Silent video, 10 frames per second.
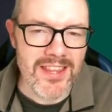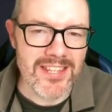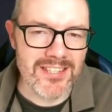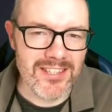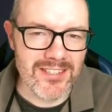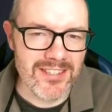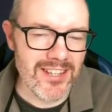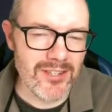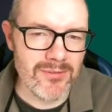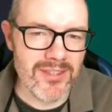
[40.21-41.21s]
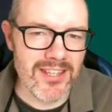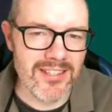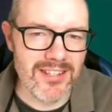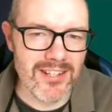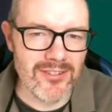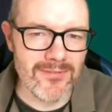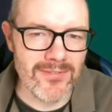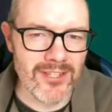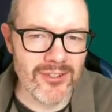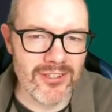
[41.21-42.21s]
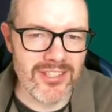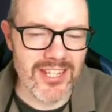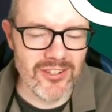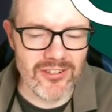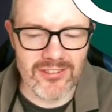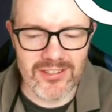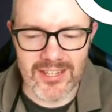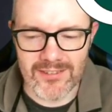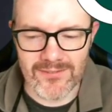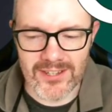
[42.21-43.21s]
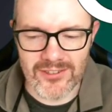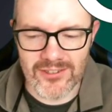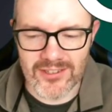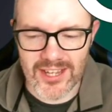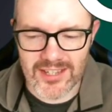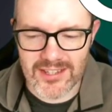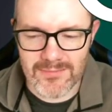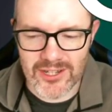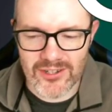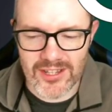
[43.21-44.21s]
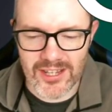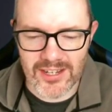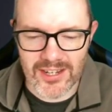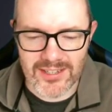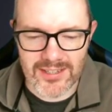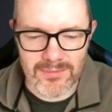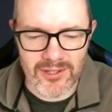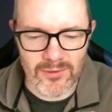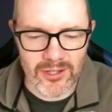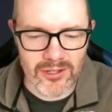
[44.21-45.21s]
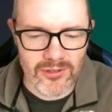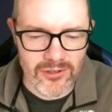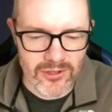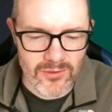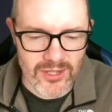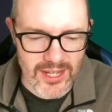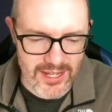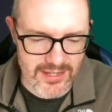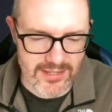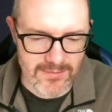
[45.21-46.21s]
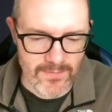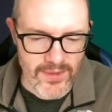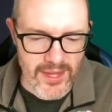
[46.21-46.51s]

This does clash with international fixtures, Nations League fixtures, as I mentioned in the last episode. The good news is